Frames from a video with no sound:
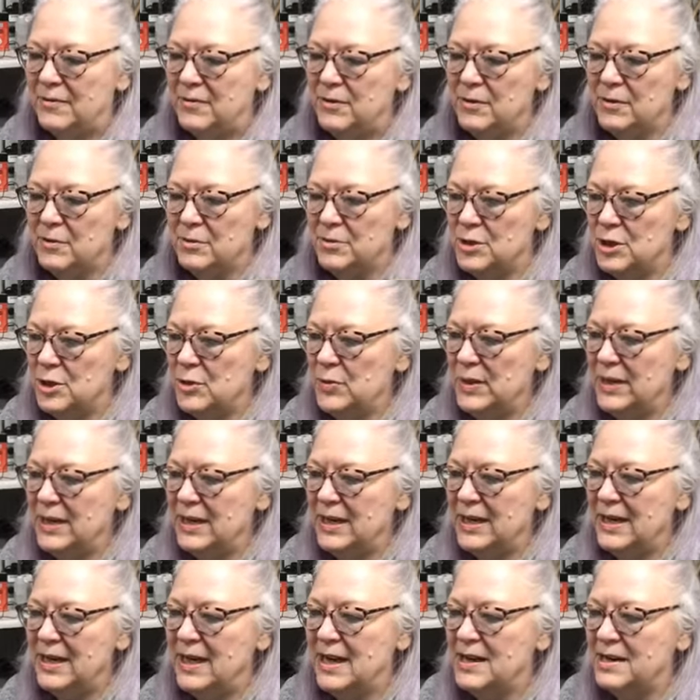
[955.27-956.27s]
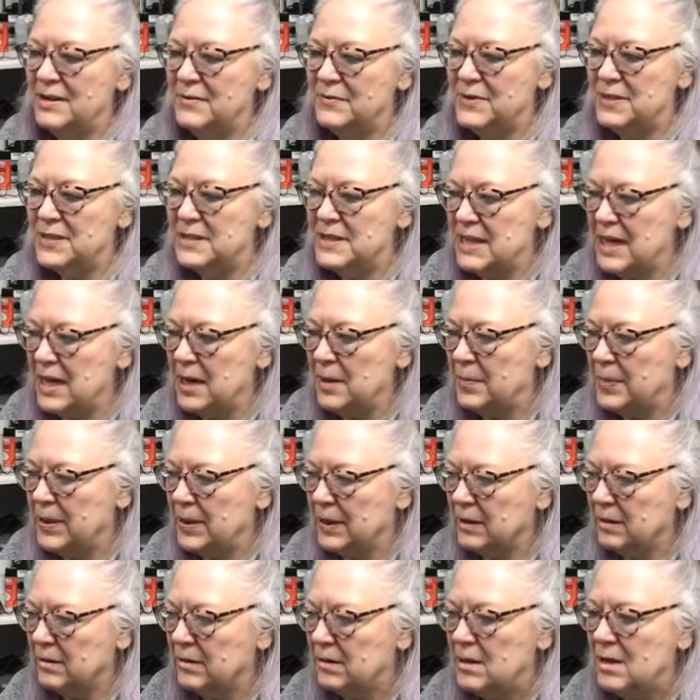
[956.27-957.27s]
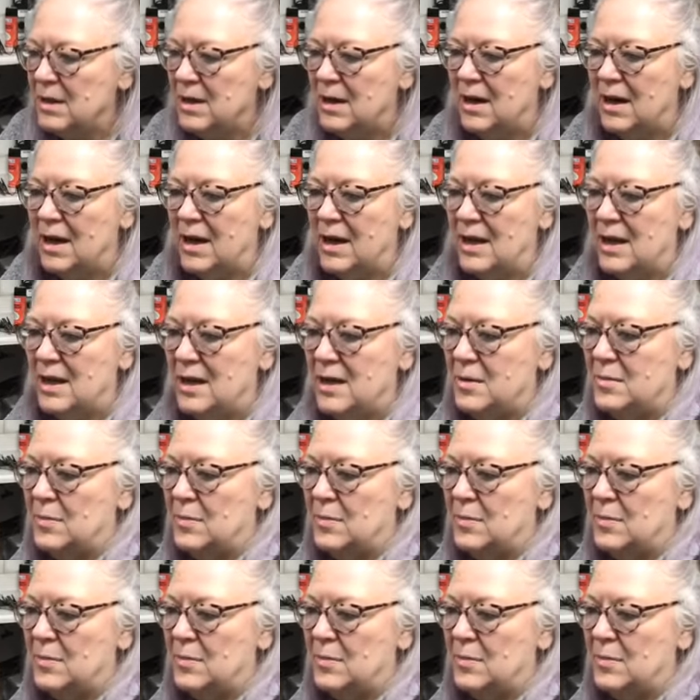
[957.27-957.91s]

But if you're doing any kind of stamping,